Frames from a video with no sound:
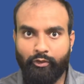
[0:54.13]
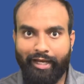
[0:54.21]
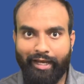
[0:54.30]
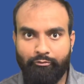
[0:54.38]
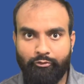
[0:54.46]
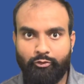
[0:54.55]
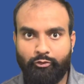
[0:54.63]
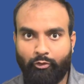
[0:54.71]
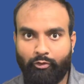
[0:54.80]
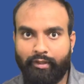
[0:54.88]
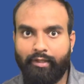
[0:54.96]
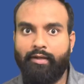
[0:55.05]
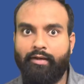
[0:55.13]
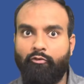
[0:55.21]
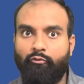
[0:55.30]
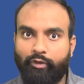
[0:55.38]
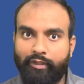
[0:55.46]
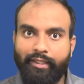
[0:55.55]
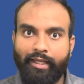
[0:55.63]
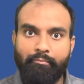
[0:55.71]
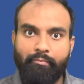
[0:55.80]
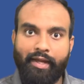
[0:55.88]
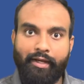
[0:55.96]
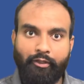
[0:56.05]
have to talk with
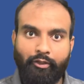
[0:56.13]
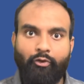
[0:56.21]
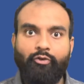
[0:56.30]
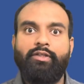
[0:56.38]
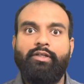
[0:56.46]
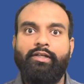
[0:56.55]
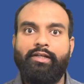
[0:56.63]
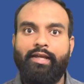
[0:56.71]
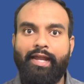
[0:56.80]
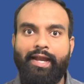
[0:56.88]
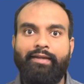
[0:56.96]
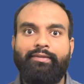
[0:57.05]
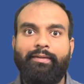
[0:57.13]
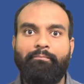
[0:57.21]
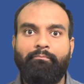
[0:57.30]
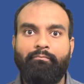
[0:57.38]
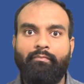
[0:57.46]
them and not at them.